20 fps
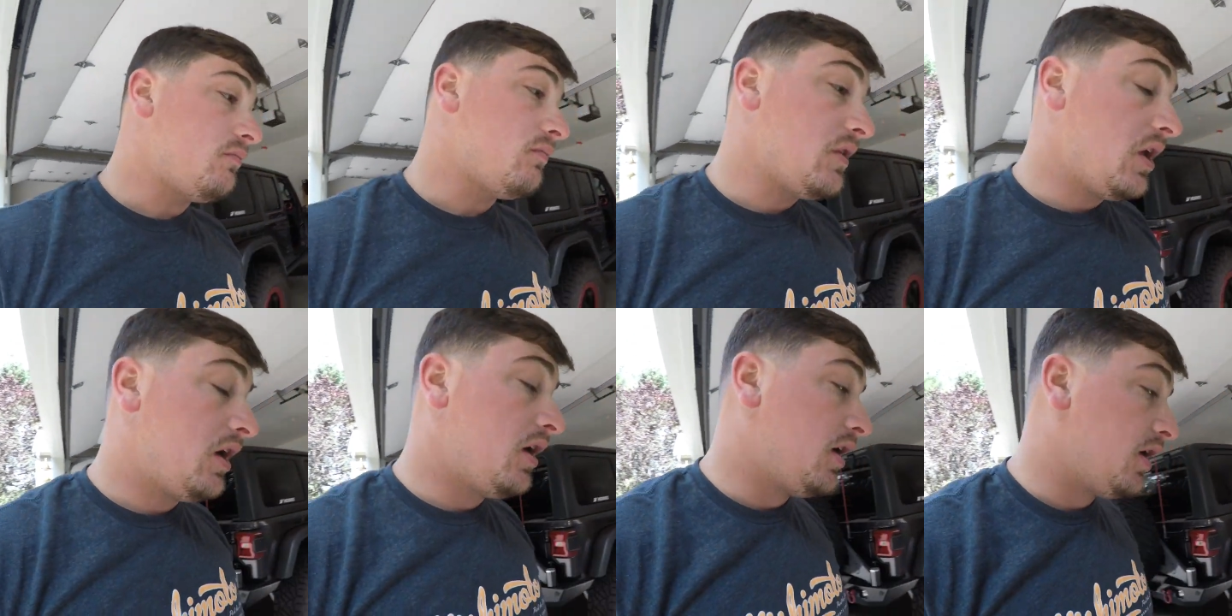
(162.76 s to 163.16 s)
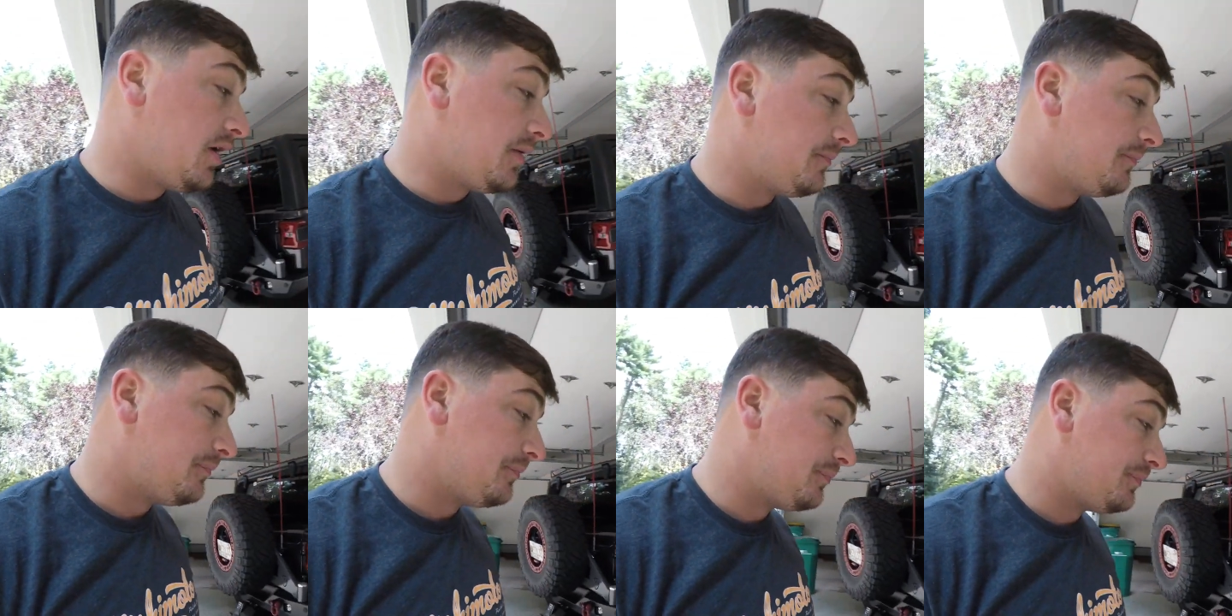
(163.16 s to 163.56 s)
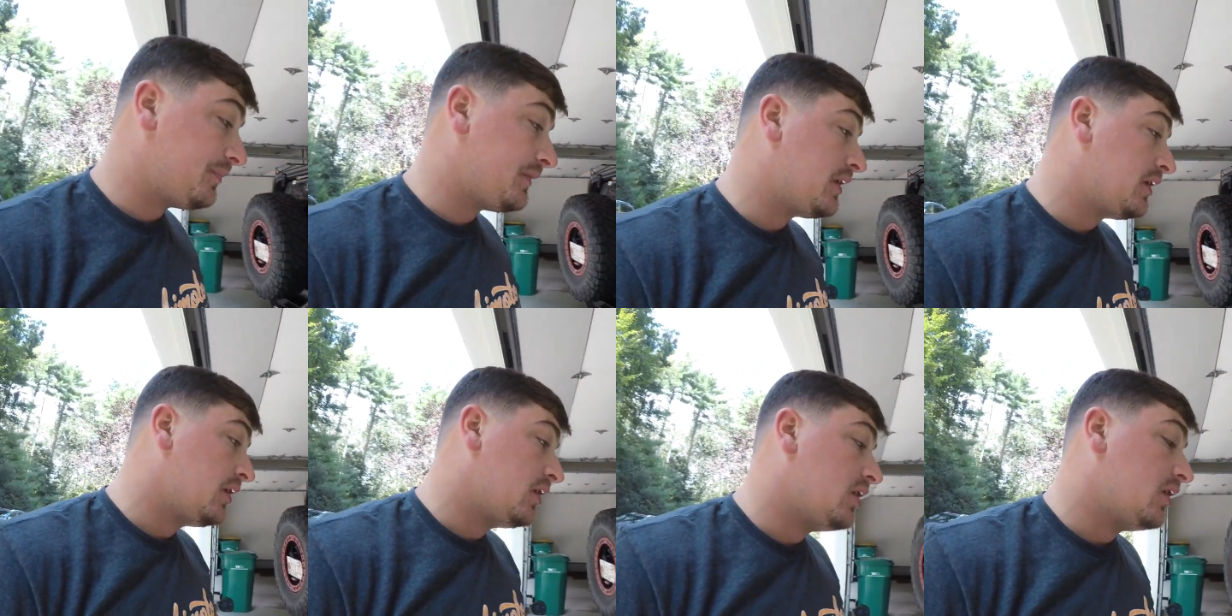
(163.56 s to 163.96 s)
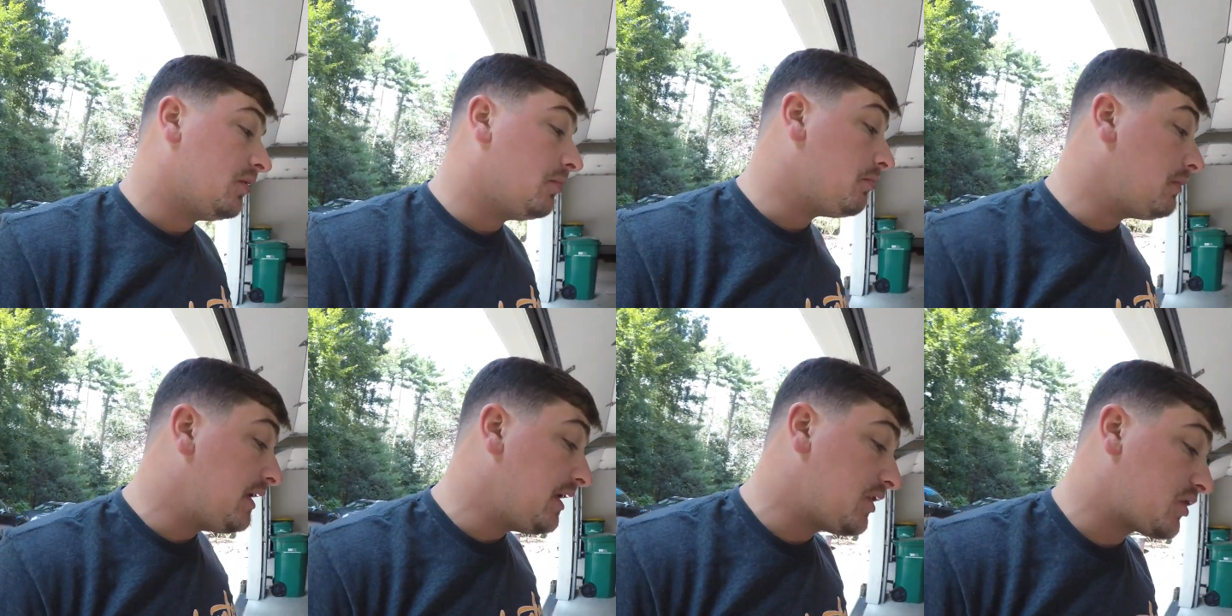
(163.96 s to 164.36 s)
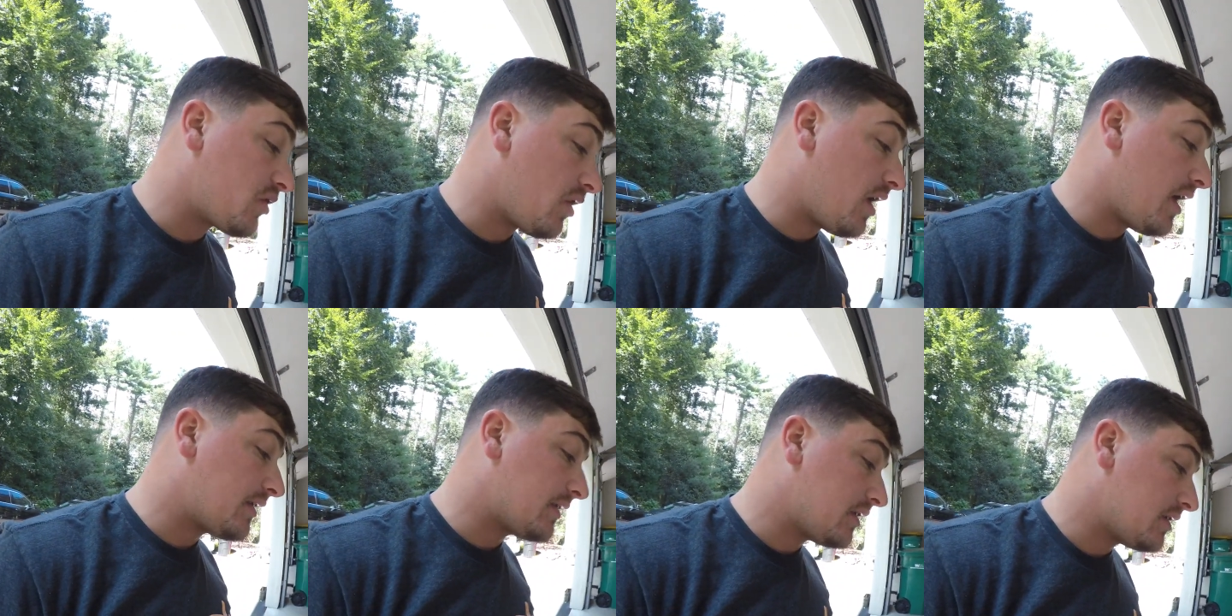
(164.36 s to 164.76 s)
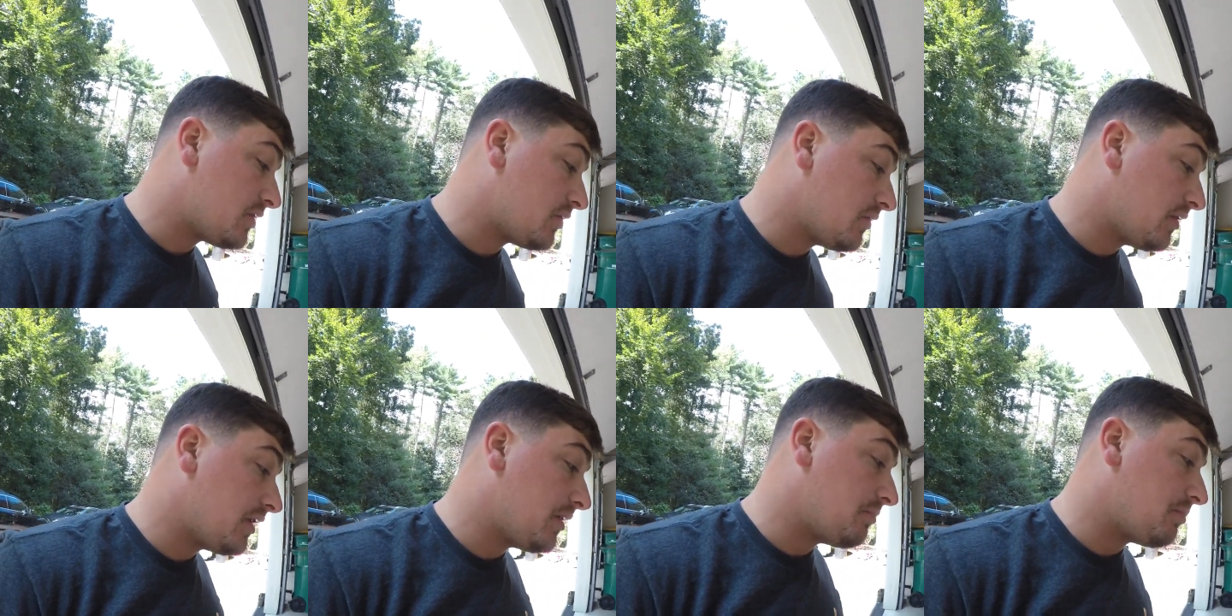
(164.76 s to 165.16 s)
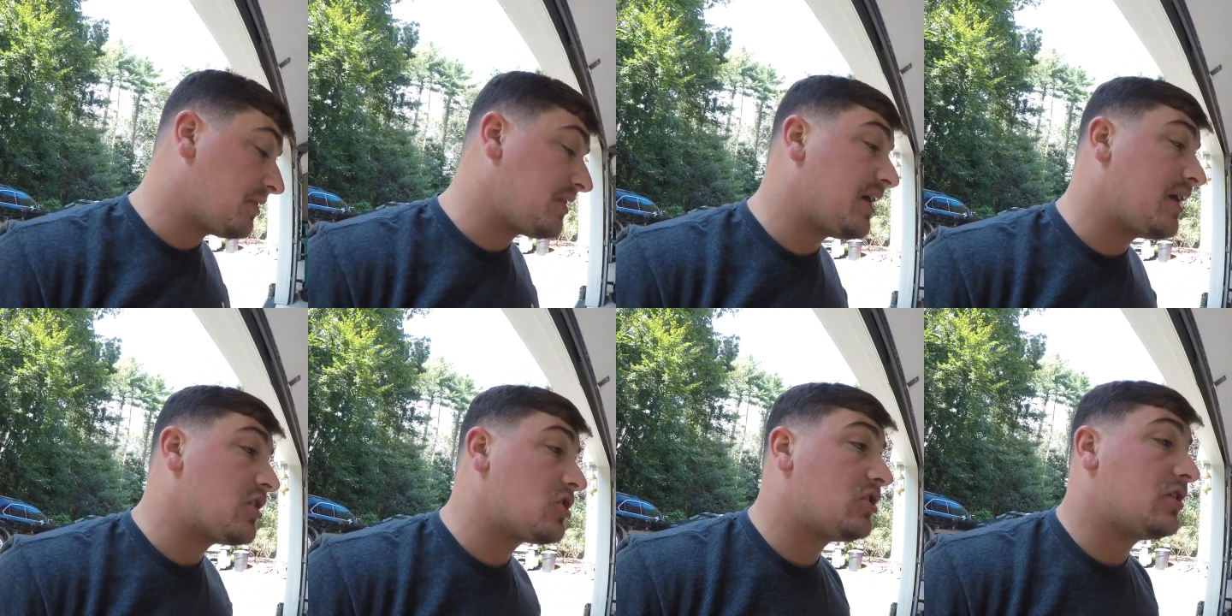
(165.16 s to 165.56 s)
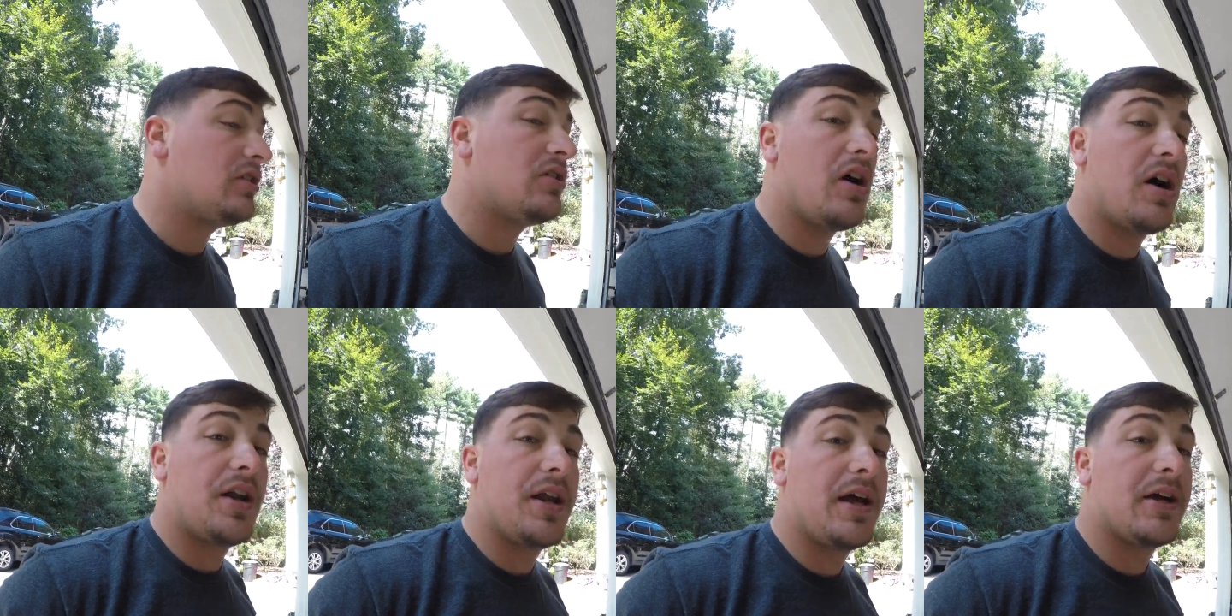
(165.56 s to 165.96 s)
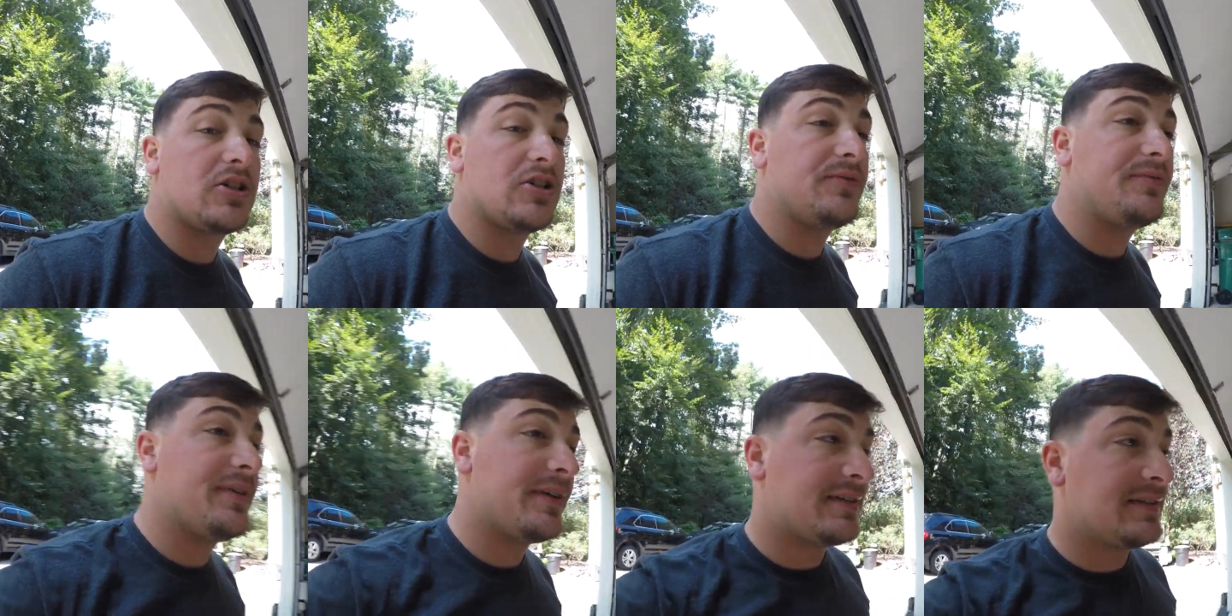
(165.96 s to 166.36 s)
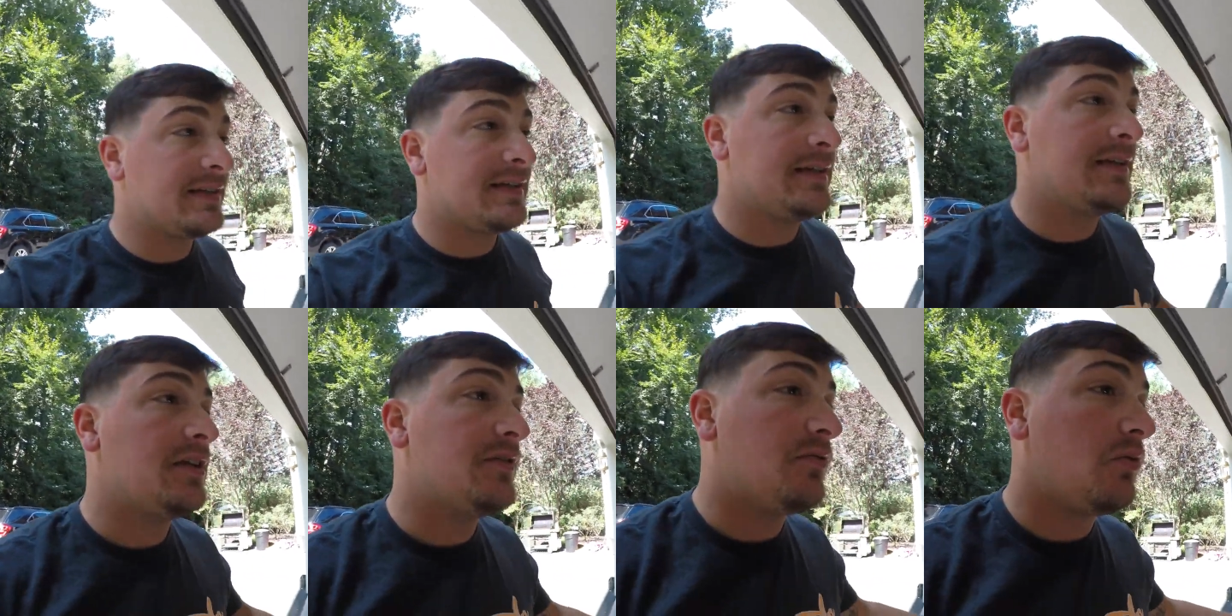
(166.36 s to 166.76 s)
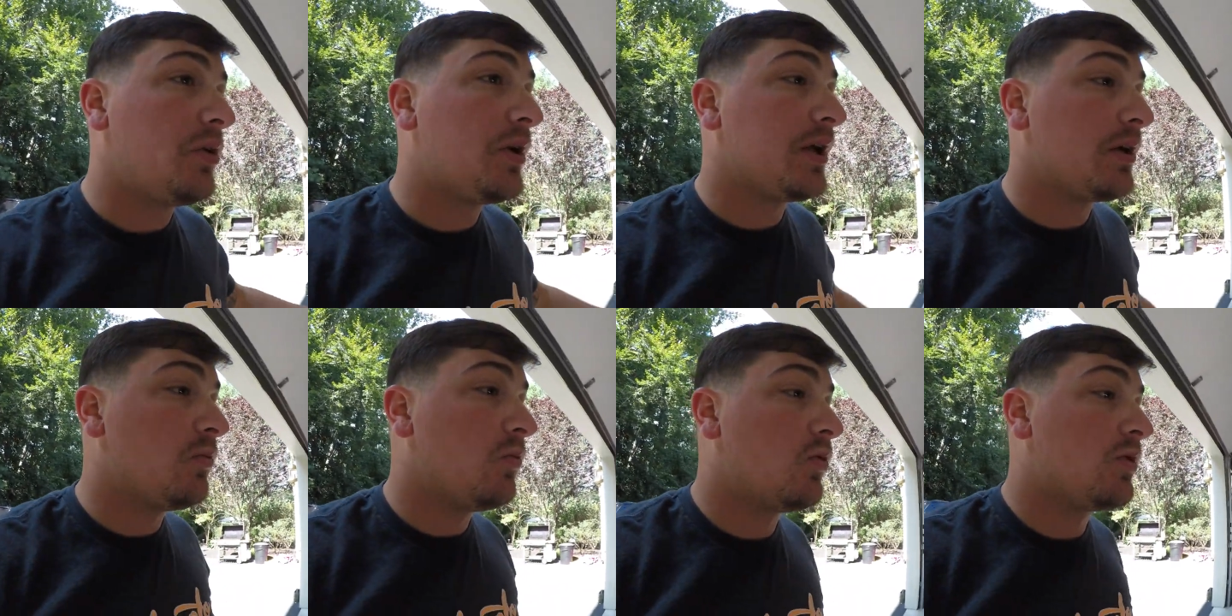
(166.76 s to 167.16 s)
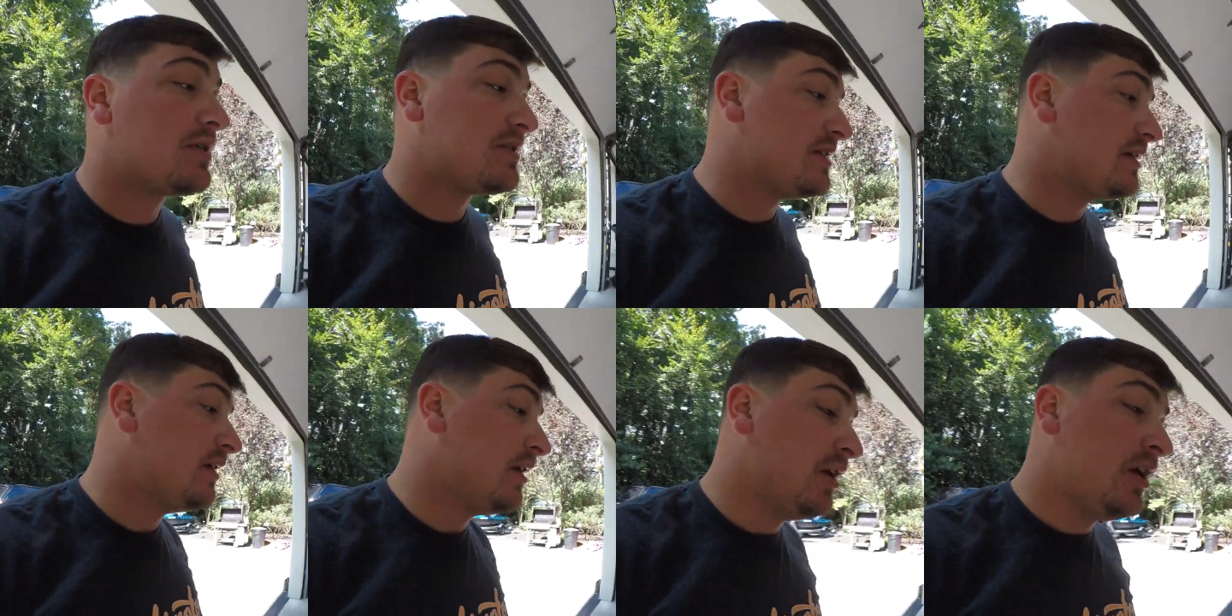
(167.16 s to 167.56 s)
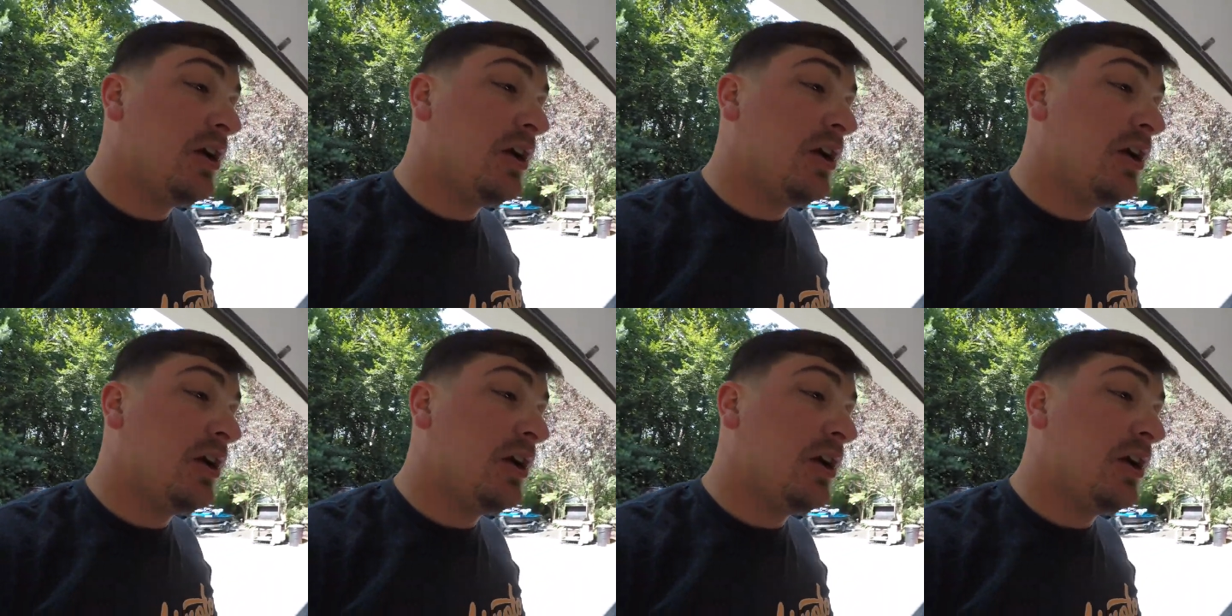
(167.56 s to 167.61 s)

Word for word: um, me trying to do it and potentially not actually fixing it and avoiding a warranty.